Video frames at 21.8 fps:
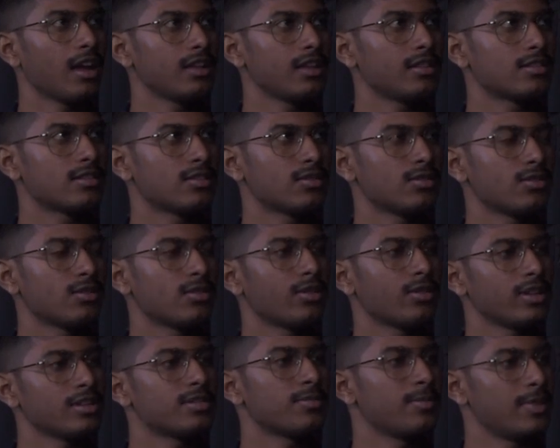it's,
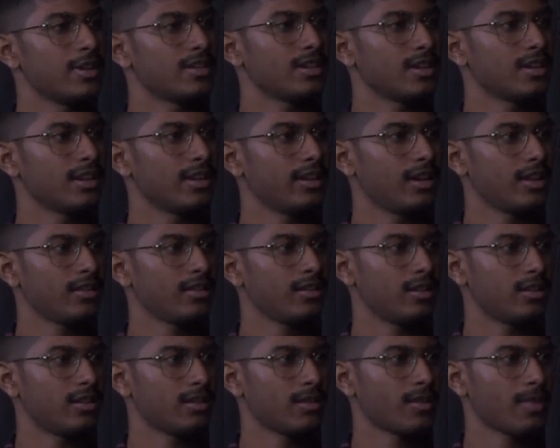it's basically in
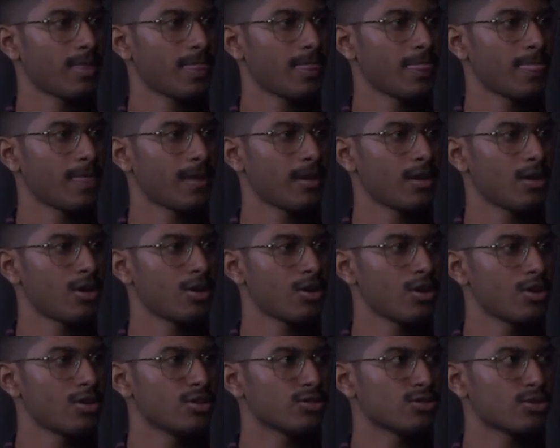Hindi.
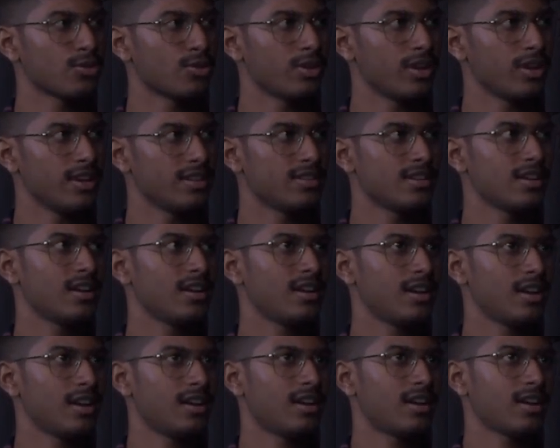So
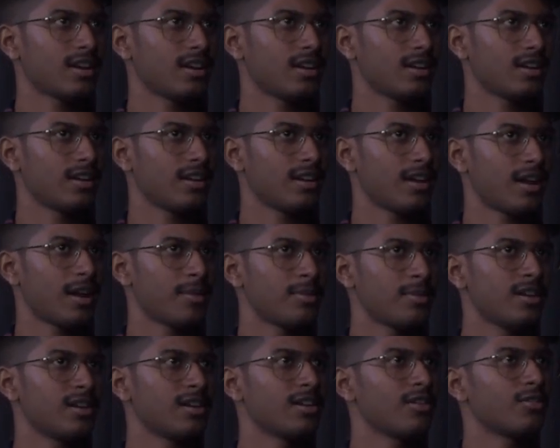isn't it,
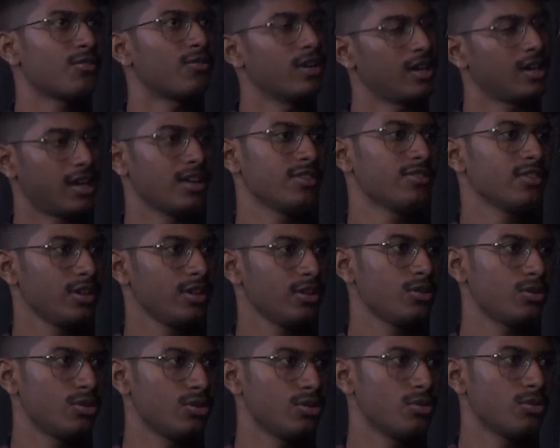whatever
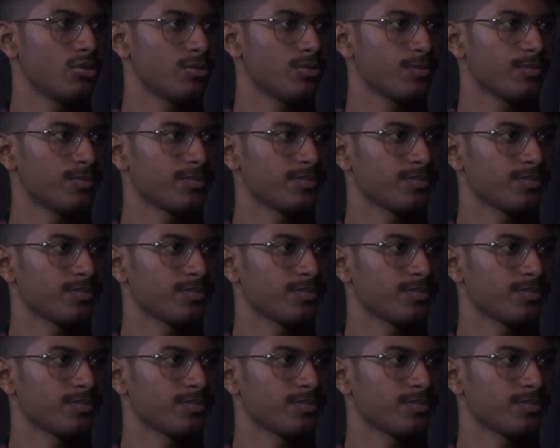you do,